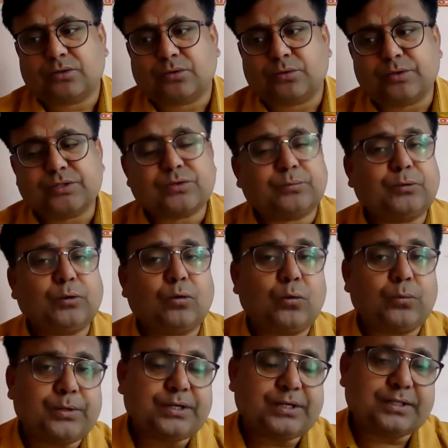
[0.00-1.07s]
who is of the
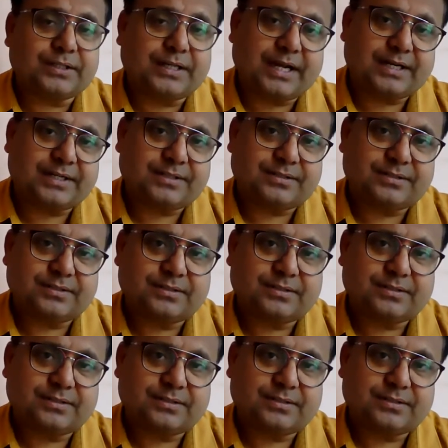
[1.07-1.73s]
opinion that